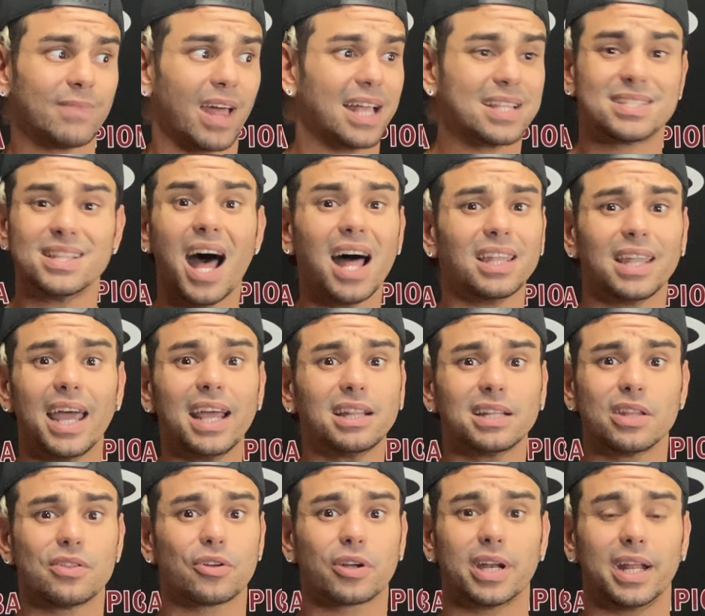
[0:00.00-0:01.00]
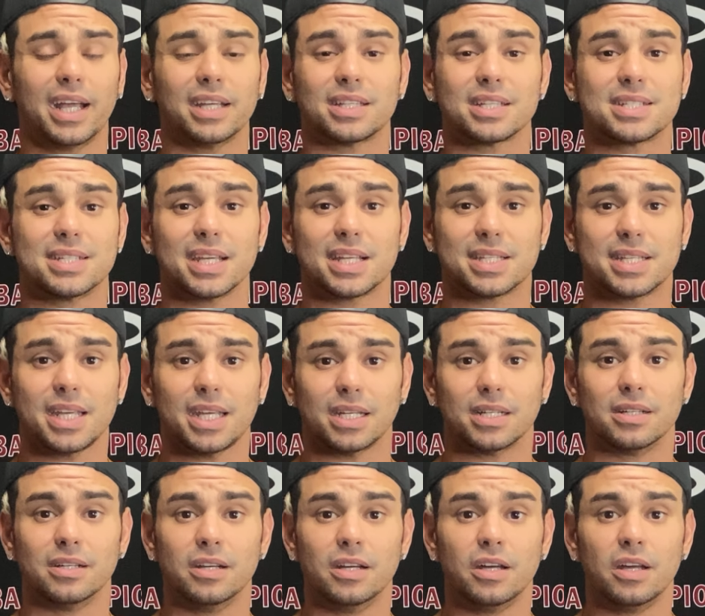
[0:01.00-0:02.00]
it's not likely they're going to get the sixth
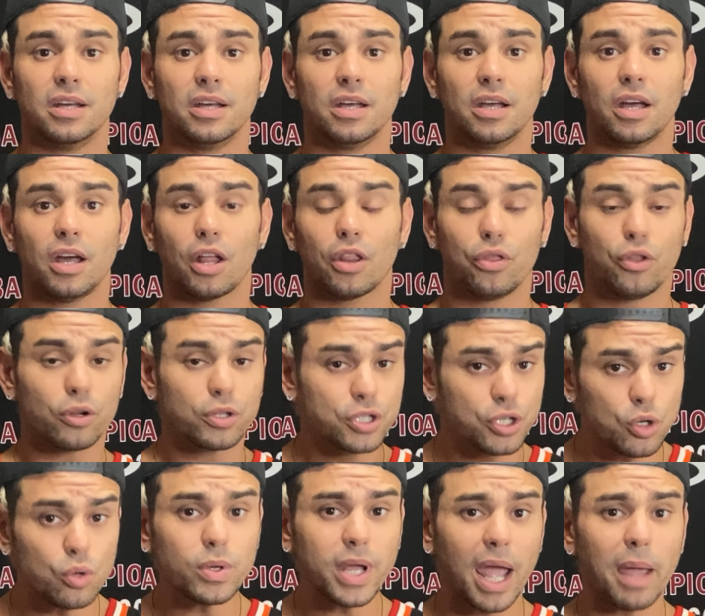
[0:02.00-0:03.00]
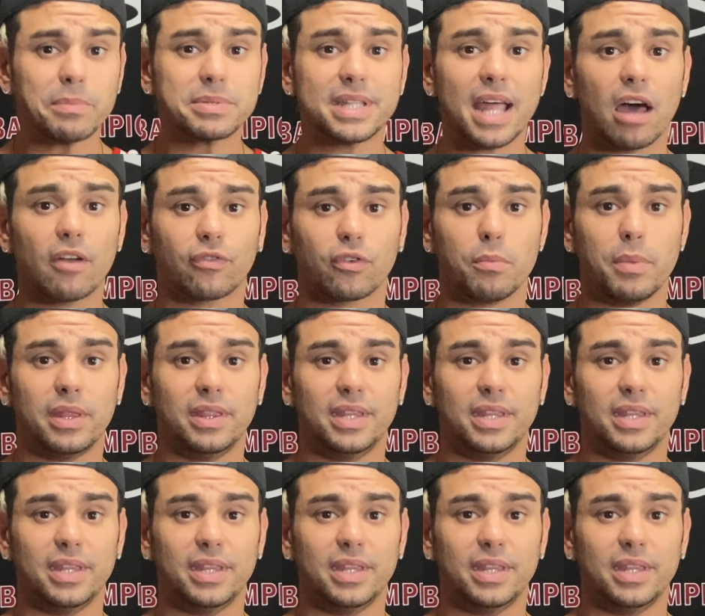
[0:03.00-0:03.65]
seed. They're two games down from